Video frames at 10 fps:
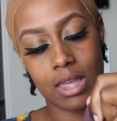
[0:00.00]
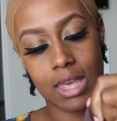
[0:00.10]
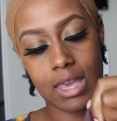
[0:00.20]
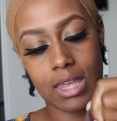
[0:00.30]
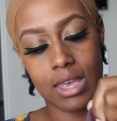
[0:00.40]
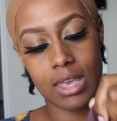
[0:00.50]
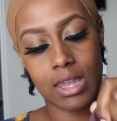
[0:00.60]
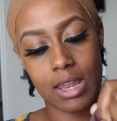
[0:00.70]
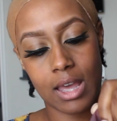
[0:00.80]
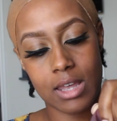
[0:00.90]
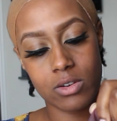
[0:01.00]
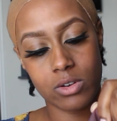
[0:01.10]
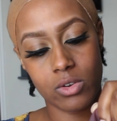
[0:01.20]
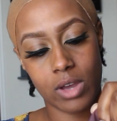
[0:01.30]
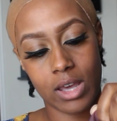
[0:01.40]
And I don't
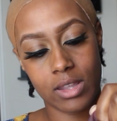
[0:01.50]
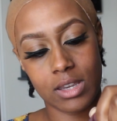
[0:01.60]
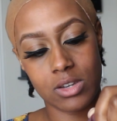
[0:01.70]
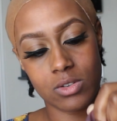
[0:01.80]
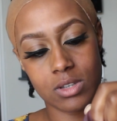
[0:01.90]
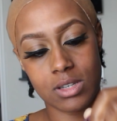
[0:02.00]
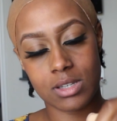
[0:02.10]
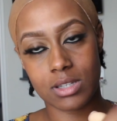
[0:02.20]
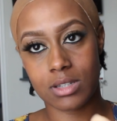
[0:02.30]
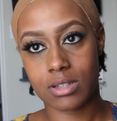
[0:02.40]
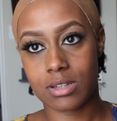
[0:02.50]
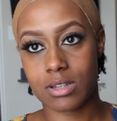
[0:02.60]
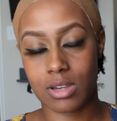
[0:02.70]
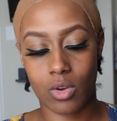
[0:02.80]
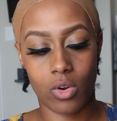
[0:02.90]
know how they do this
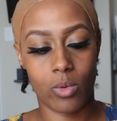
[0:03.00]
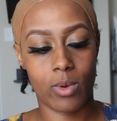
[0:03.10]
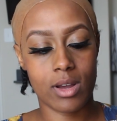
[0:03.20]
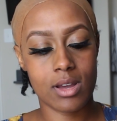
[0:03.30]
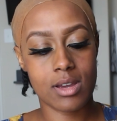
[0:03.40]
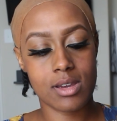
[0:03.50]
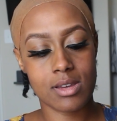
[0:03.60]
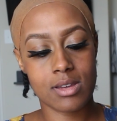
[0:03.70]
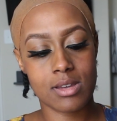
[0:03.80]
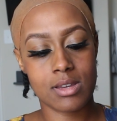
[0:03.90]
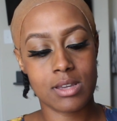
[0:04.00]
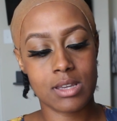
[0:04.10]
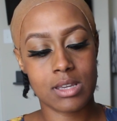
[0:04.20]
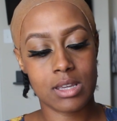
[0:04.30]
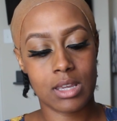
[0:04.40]
or why,
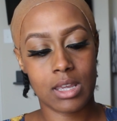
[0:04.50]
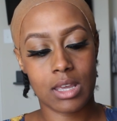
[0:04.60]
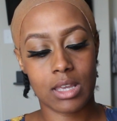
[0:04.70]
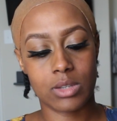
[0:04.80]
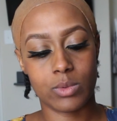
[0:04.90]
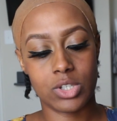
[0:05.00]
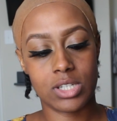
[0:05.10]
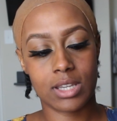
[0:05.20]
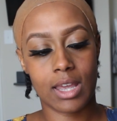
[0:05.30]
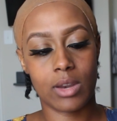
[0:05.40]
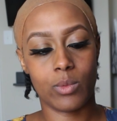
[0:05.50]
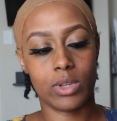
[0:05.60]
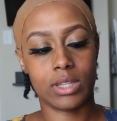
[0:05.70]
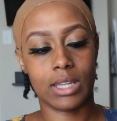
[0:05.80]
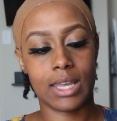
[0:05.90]
because we just kind of
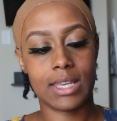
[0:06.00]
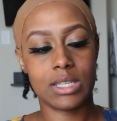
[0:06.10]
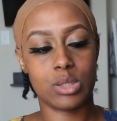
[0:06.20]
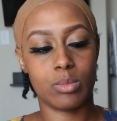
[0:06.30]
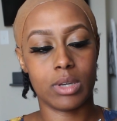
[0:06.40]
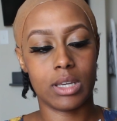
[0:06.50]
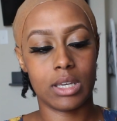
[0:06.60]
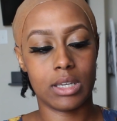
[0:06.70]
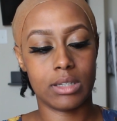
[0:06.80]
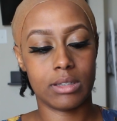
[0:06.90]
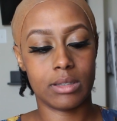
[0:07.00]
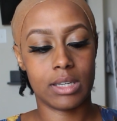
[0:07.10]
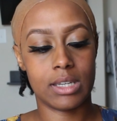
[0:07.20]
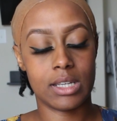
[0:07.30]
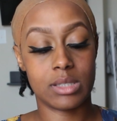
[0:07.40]
want the lace, but
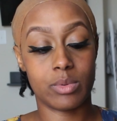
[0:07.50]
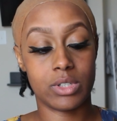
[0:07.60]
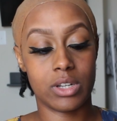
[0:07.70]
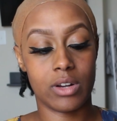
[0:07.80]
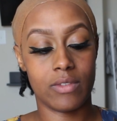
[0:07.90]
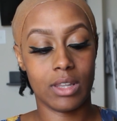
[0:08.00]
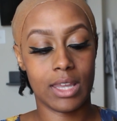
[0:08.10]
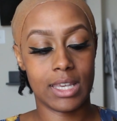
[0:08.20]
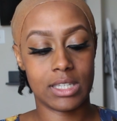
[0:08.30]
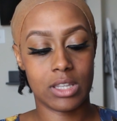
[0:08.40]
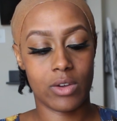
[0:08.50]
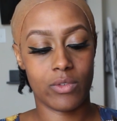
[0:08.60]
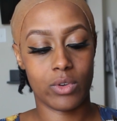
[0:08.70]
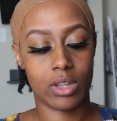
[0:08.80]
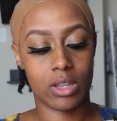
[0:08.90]
it does preserve the lace though
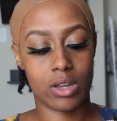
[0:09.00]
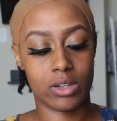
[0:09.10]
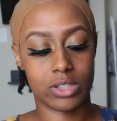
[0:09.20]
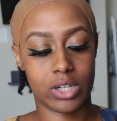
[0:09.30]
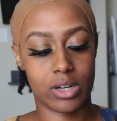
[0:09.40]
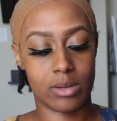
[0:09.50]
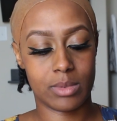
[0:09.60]
for the long term.